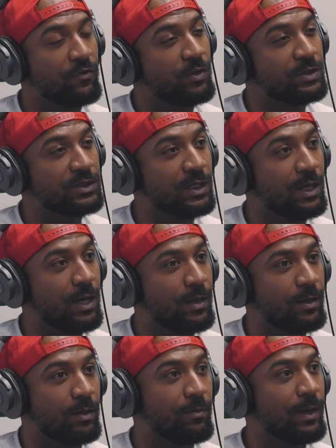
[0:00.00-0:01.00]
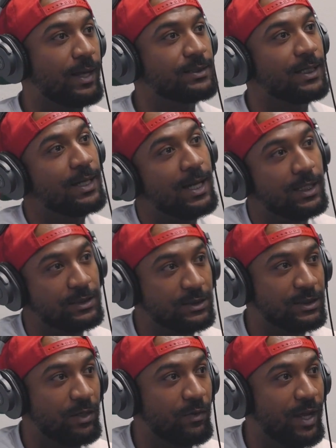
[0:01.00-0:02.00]
For as the black
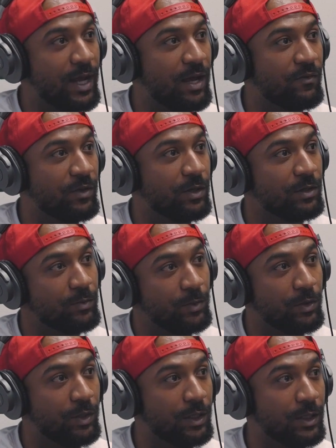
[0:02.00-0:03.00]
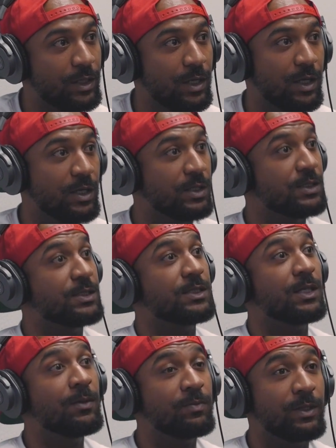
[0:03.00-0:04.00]
psychologists that we have in the community,
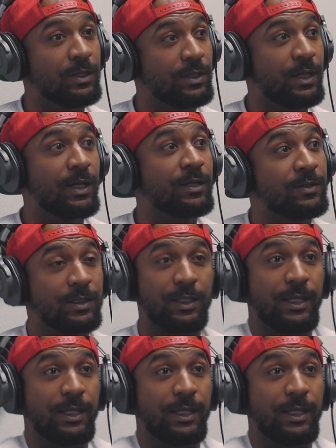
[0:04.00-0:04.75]
something geared